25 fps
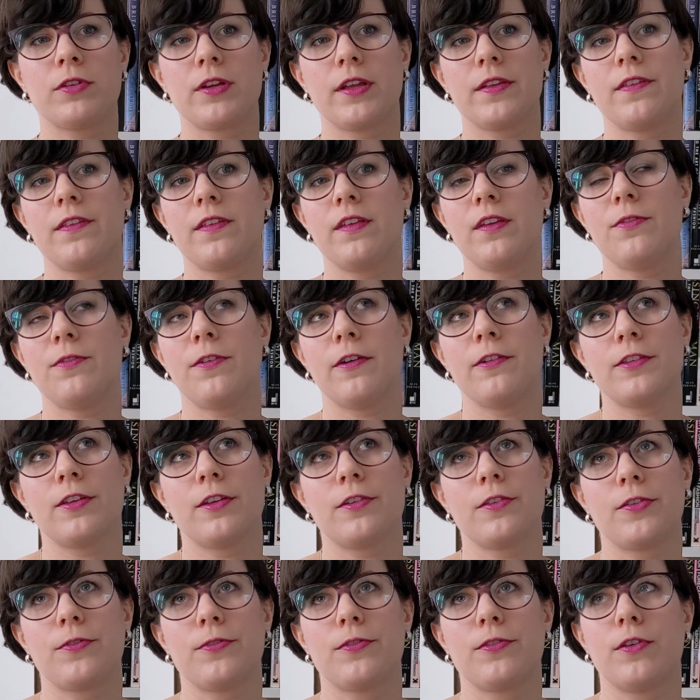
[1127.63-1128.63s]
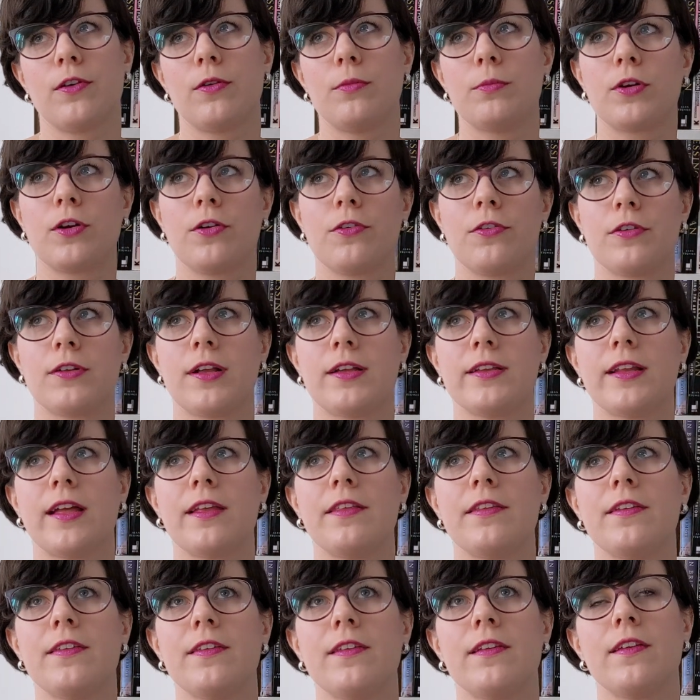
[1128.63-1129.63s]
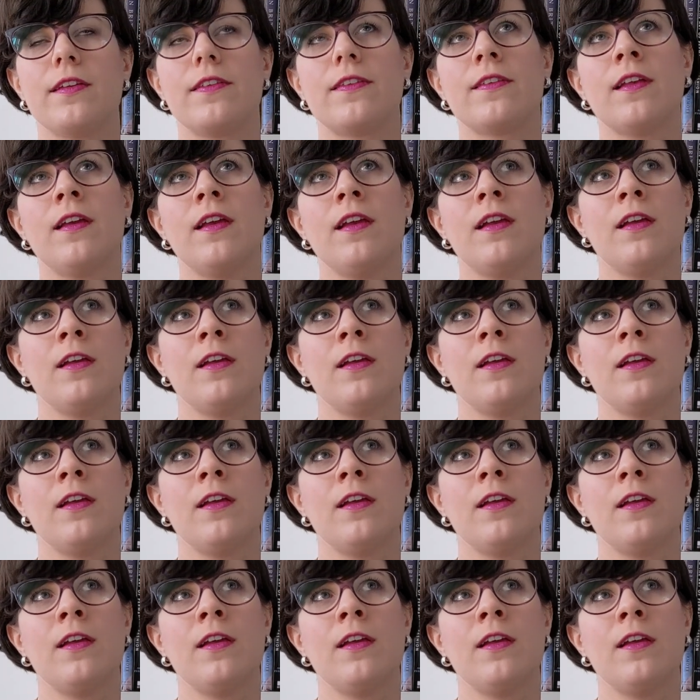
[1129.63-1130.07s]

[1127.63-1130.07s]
you can see photos from color analysis